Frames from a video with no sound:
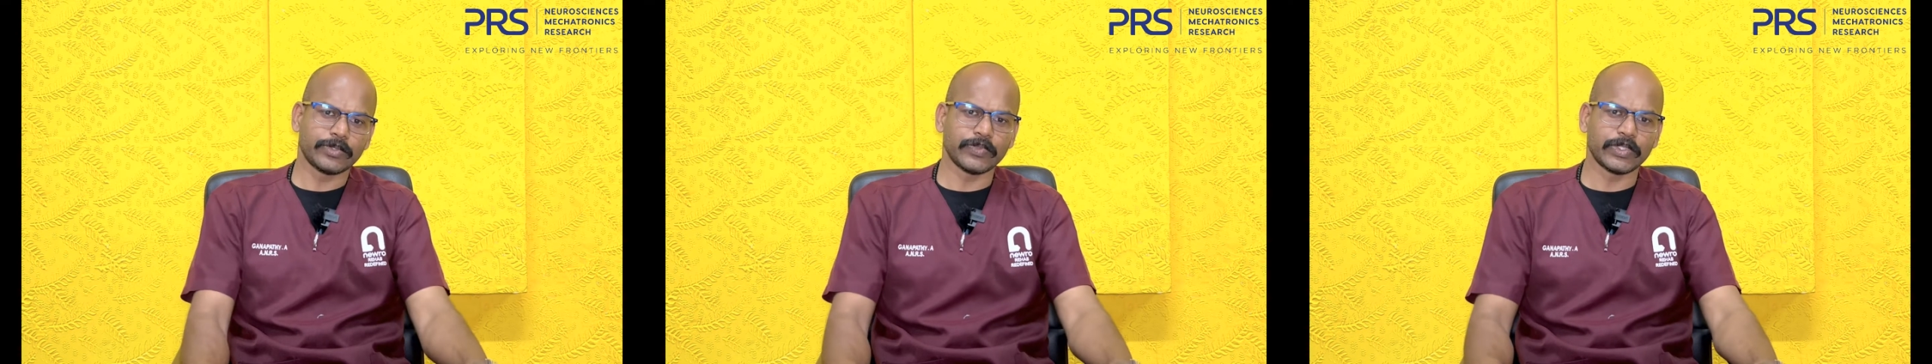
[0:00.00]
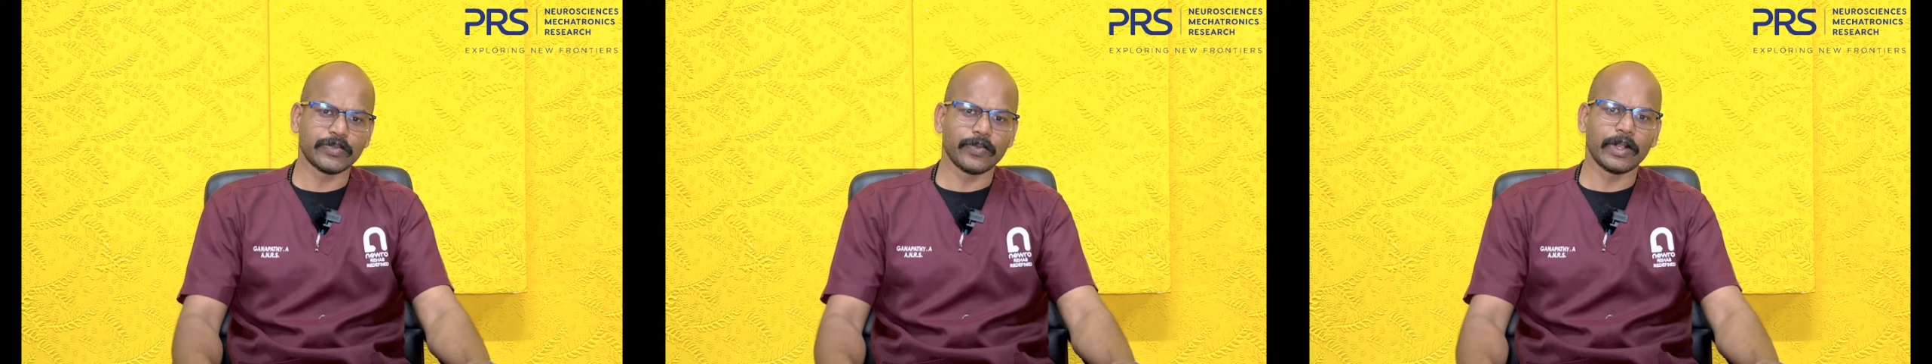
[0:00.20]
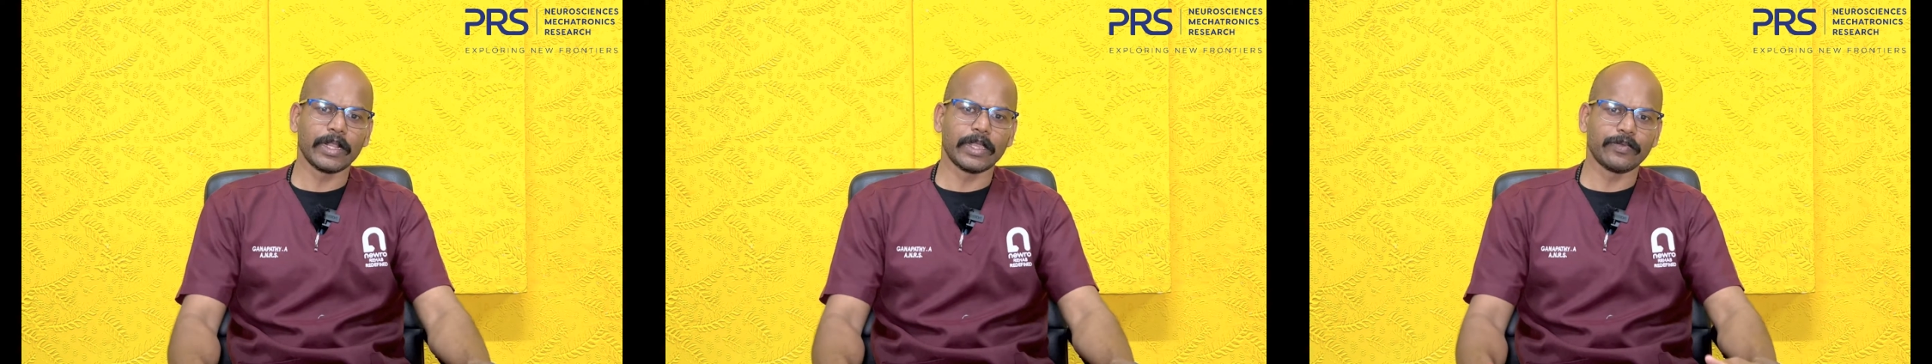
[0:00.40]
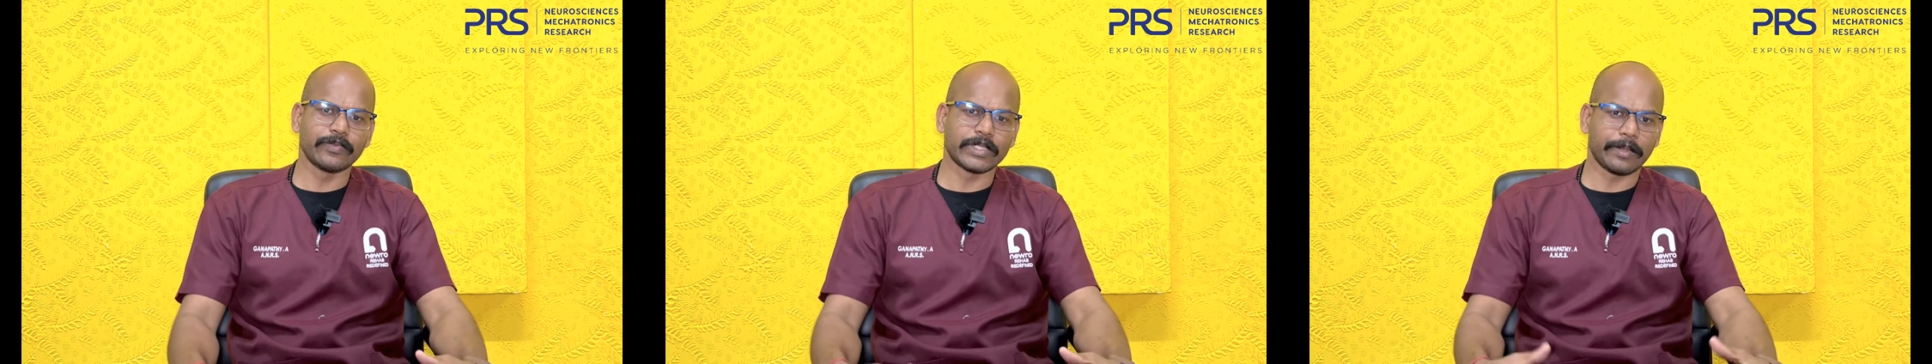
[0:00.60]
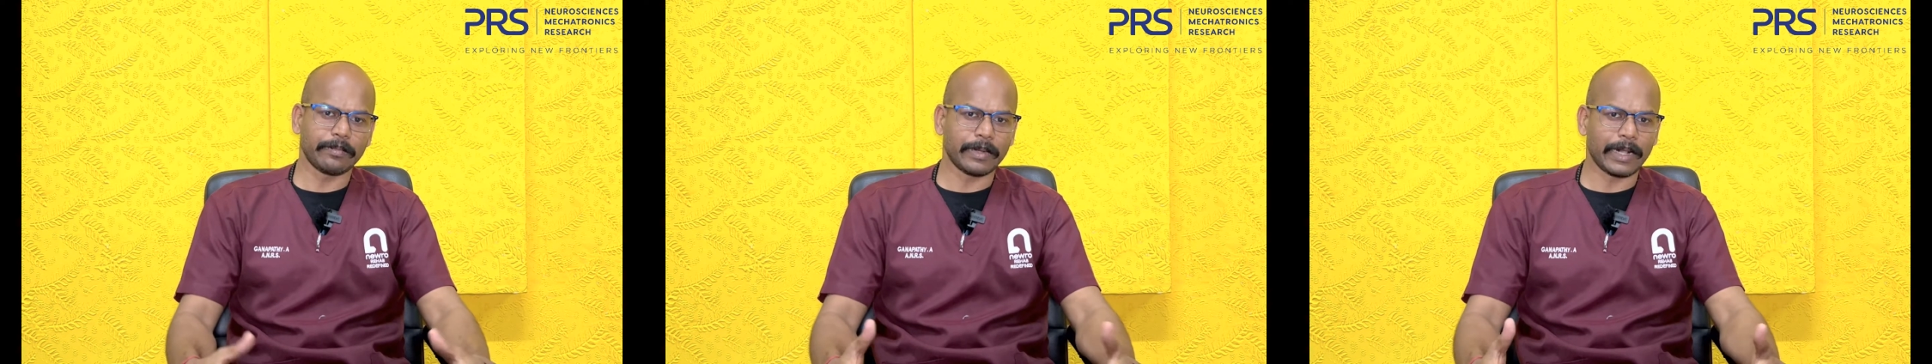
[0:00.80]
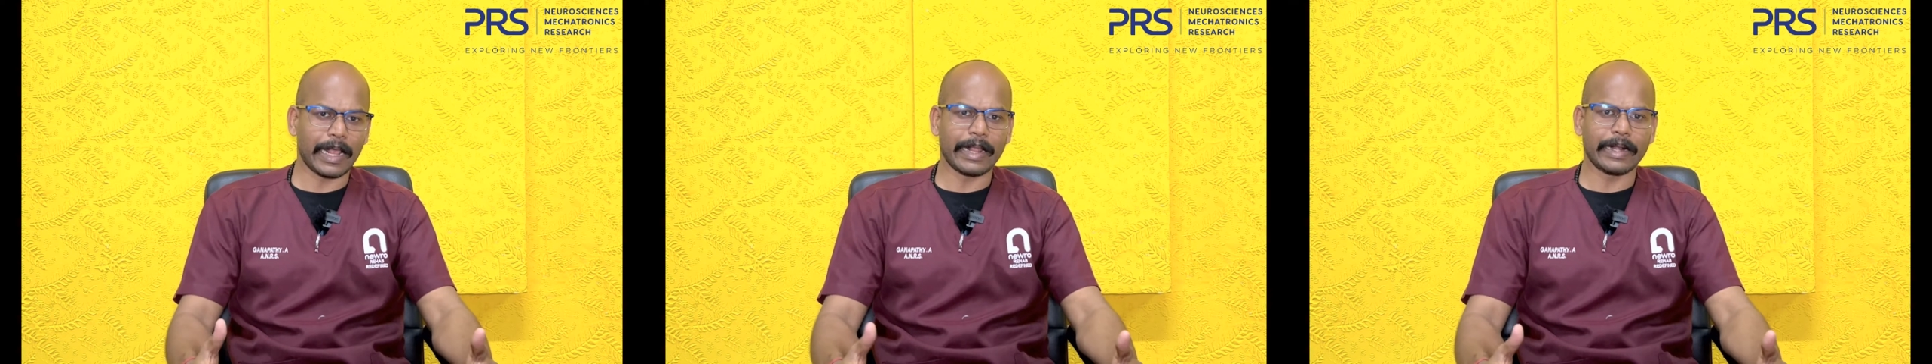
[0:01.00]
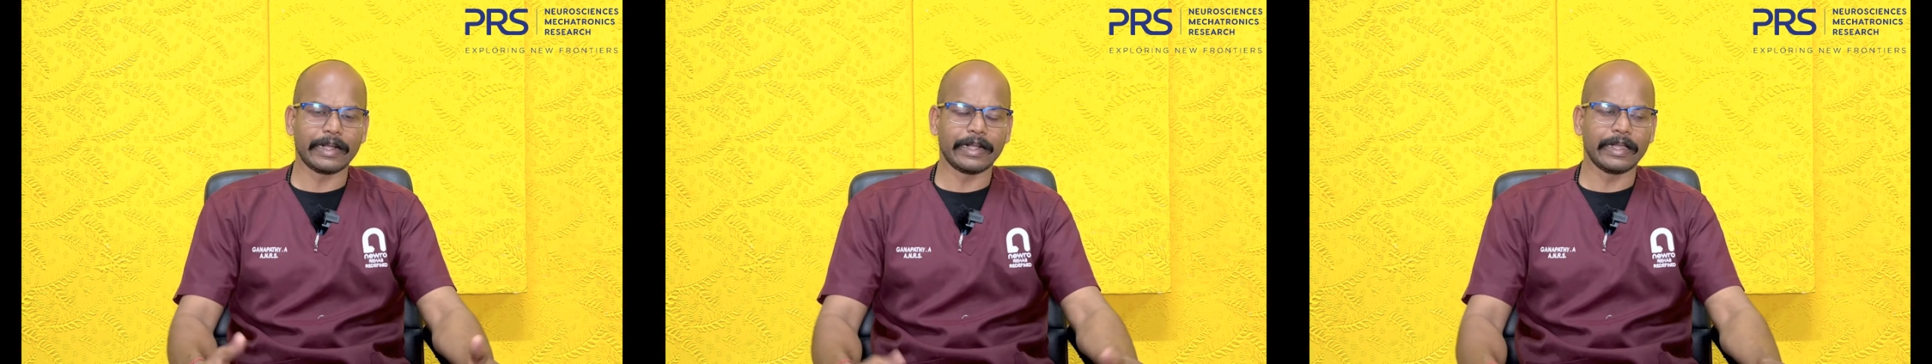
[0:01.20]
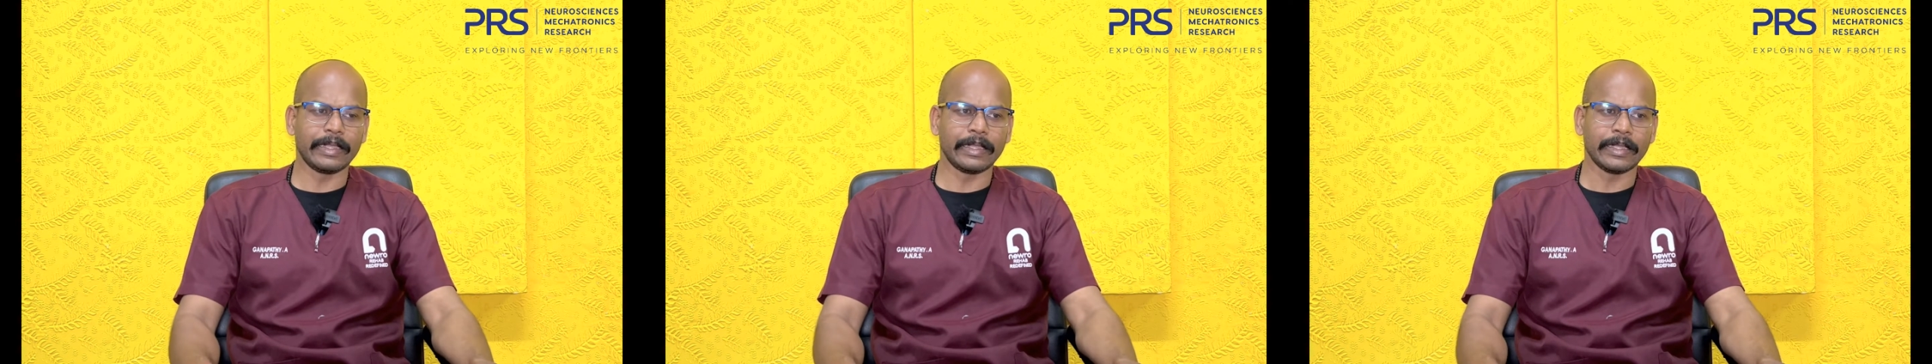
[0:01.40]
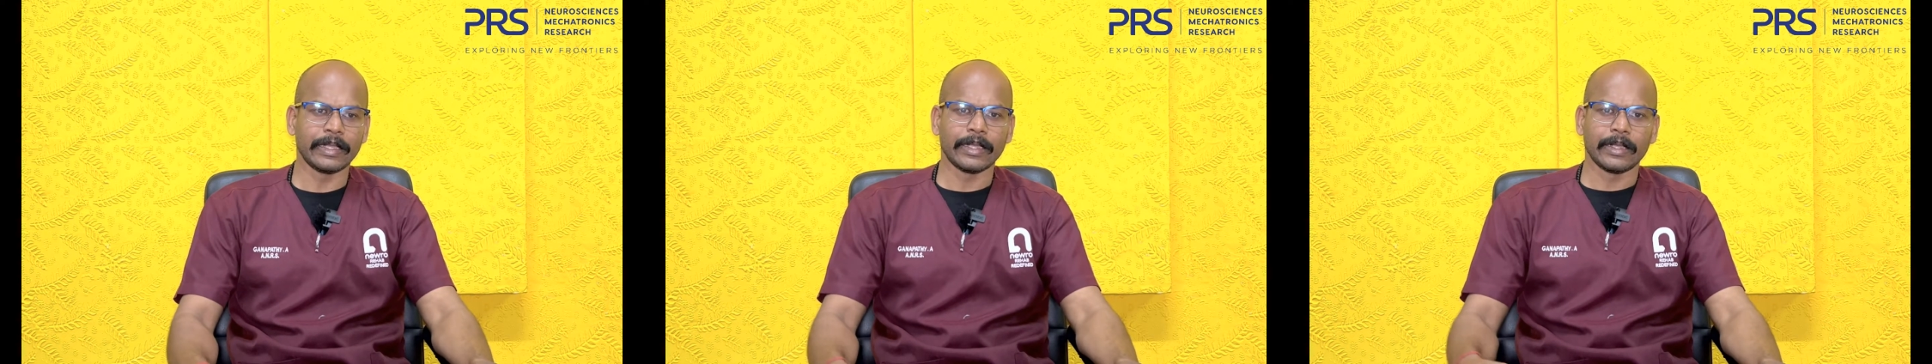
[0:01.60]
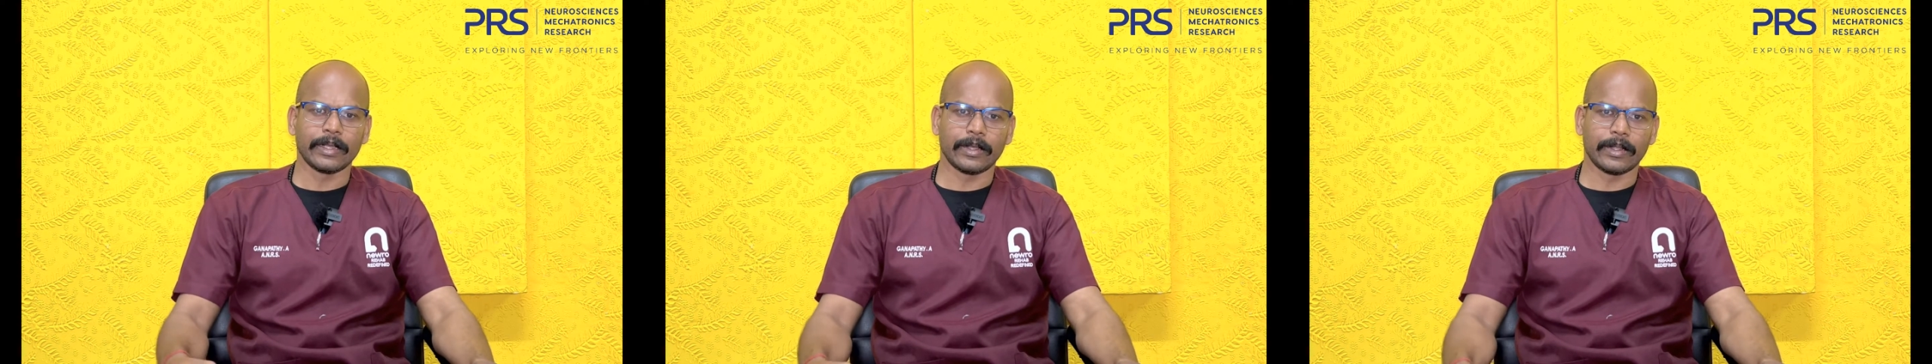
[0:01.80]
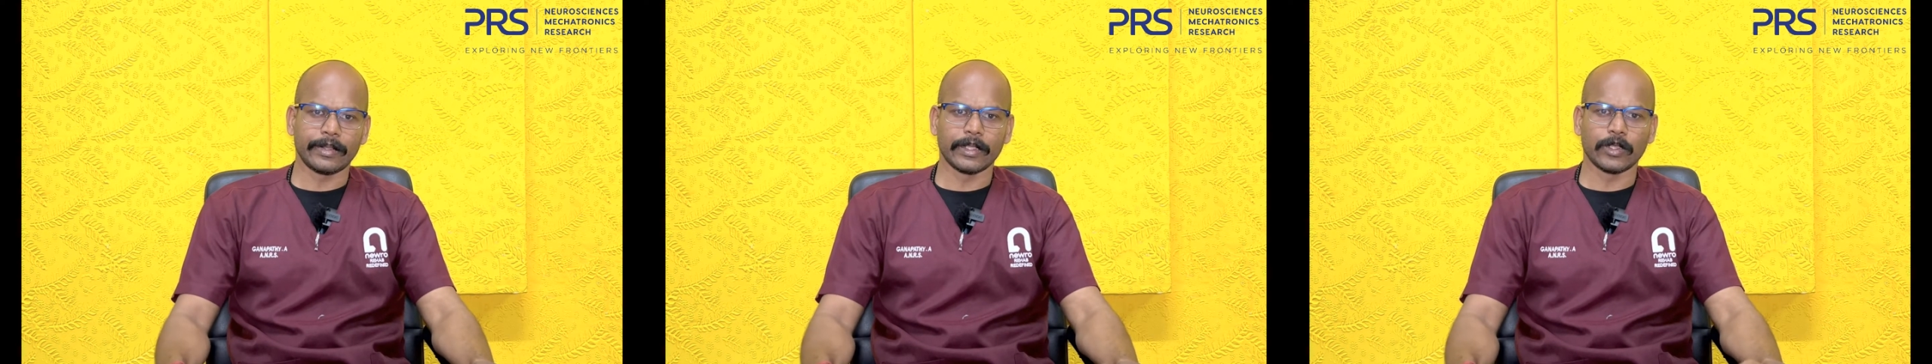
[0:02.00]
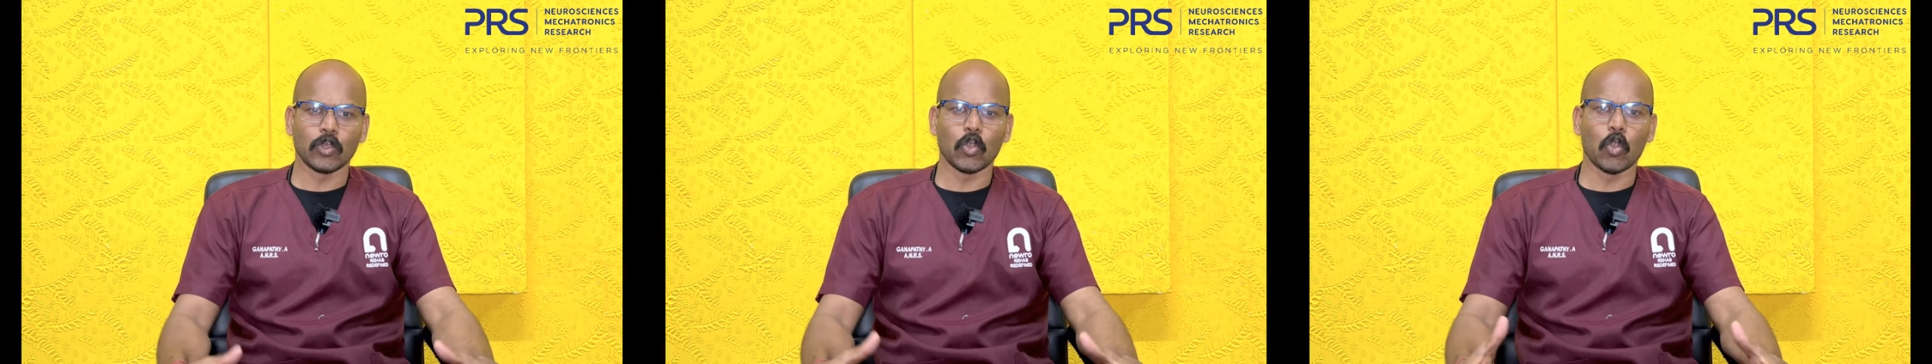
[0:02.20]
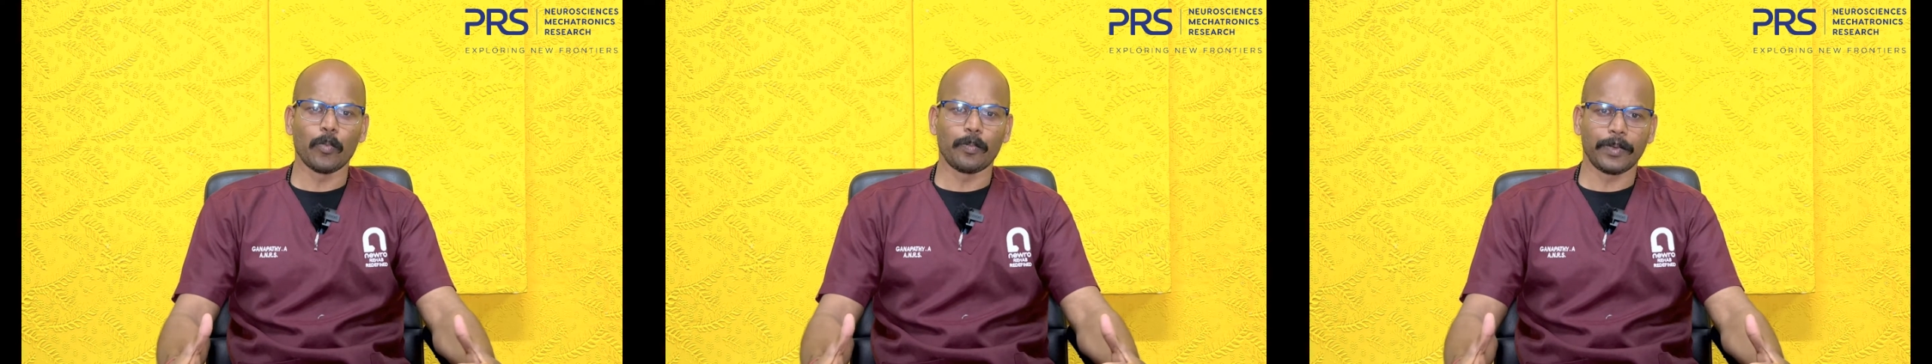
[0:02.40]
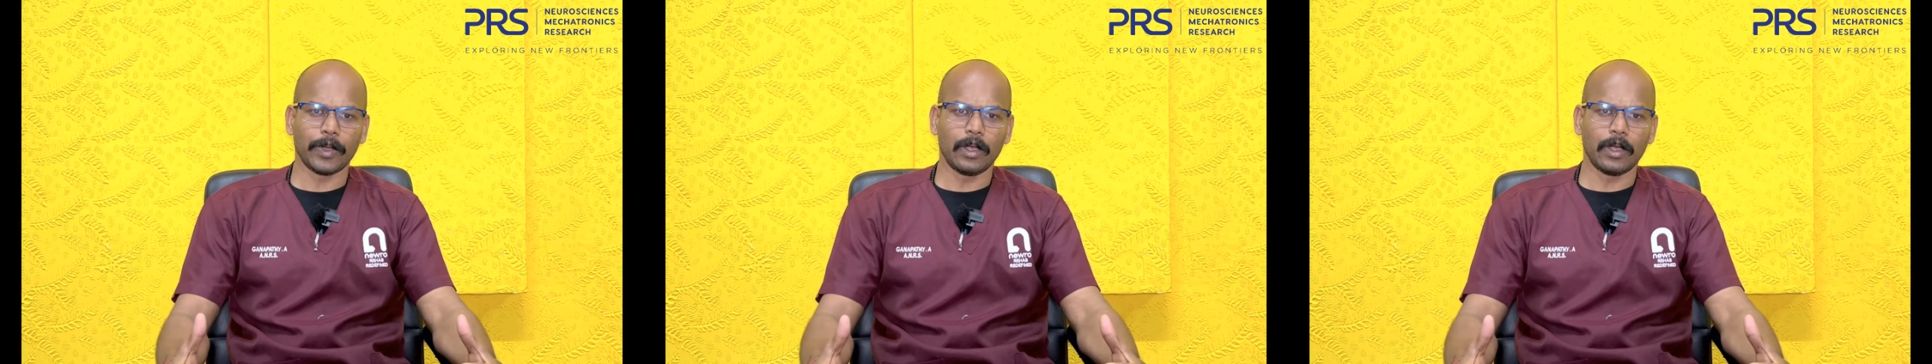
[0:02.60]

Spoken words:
which will give some clarity on the hope